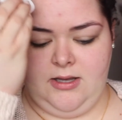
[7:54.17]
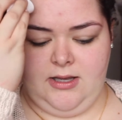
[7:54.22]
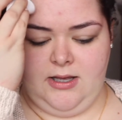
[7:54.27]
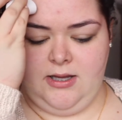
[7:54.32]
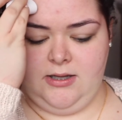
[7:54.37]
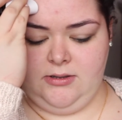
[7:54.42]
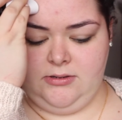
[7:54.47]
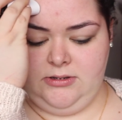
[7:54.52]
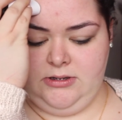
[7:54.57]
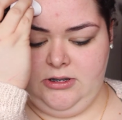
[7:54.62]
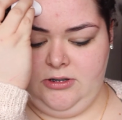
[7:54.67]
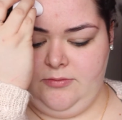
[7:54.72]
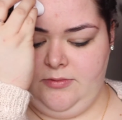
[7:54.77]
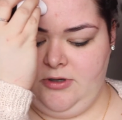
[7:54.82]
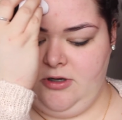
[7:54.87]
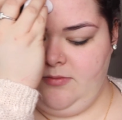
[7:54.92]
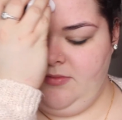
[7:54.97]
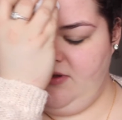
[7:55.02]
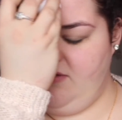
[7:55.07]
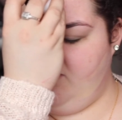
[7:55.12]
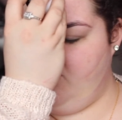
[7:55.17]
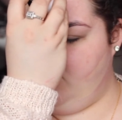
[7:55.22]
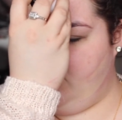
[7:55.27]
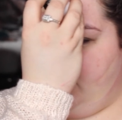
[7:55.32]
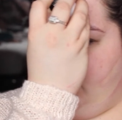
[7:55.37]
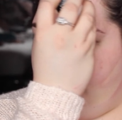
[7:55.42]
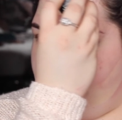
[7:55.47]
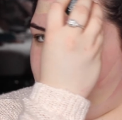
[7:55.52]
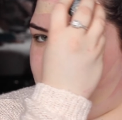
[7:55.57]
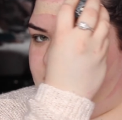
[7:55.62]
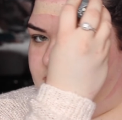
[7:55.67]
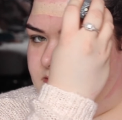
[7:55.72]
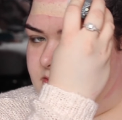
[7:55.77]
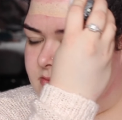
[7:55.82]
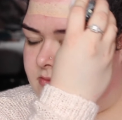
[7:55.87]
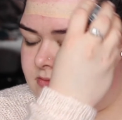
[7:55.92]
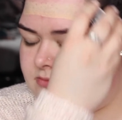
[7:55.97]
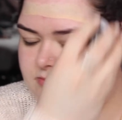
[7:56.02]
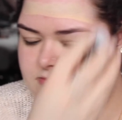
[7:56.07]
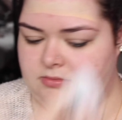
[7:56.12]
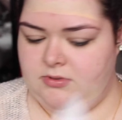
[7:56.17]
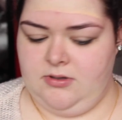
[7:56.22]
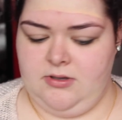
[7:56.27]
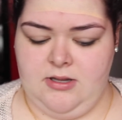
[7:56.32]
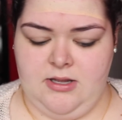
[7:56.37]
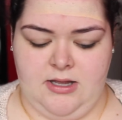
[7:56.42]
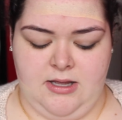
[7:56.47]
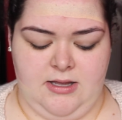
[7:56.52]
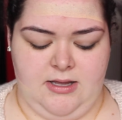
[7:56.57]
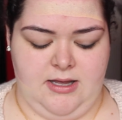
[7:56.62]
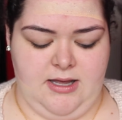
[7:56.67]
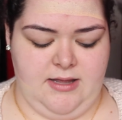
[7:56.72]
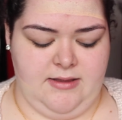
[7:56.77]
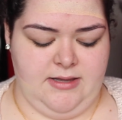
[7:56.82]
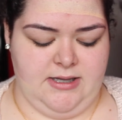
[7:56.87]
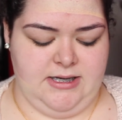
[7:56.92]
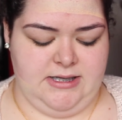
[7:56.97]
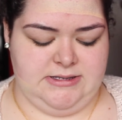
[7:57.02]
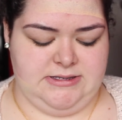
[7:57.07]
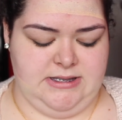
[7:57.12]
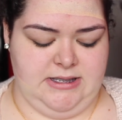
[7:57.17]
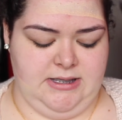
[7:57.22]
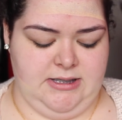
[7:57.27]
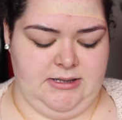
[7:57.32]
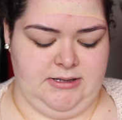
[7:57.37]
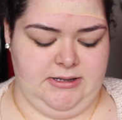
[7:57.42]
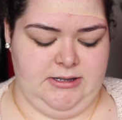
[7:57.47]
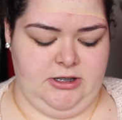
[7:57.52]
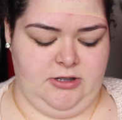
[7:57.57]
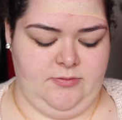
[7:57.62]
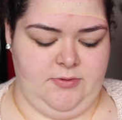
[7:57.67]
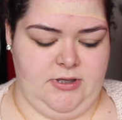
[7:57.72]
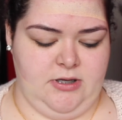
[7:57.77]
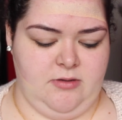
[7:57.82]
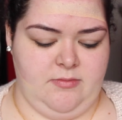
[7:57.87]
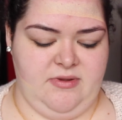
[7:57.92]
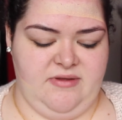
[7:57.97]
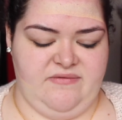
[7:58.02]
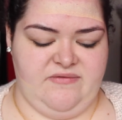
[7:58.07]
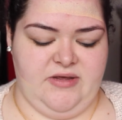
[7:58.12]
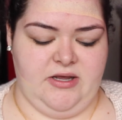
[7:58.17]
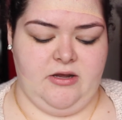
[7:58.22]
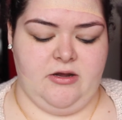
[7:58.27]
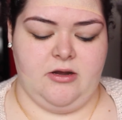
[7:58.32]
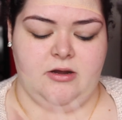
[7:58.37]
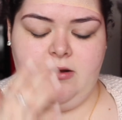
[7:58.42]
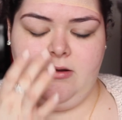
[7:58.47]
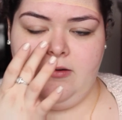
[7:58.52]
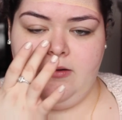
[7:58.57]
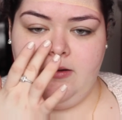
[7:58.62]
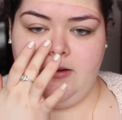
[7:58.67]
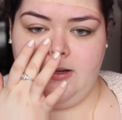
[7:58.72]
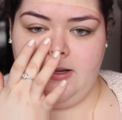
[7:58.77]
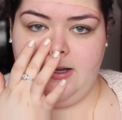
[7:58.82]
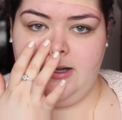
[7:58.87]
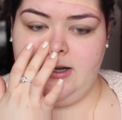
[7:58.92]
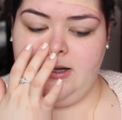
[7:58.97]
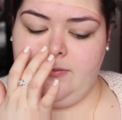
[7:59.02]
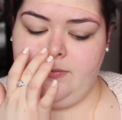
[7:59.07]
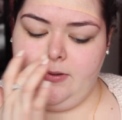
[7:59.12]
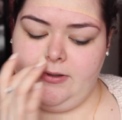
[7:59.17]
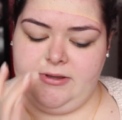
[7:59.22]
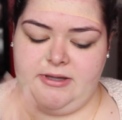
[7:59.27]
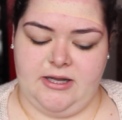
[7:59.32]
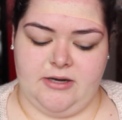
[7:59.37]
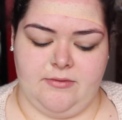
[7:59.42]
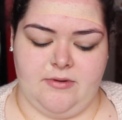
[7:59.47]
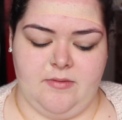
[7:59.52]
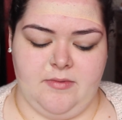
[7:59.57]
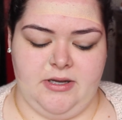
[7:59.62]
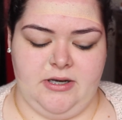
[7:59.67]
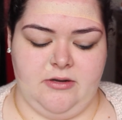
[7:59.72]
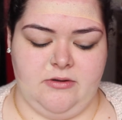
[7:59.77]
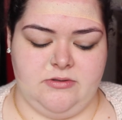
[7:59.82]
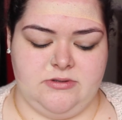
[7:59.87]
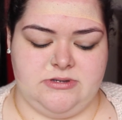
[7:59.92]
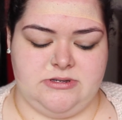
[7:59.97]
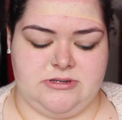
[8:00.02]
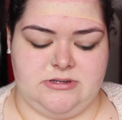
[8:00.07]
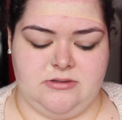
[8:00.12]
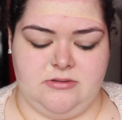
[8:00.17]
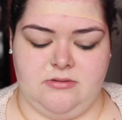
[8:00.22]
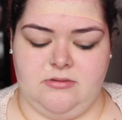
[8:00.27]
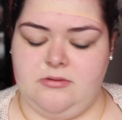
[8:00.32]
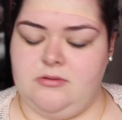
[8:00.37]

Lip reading: and a little bit on my forehead, and then I take a little bit on my finger and I put that around my nose.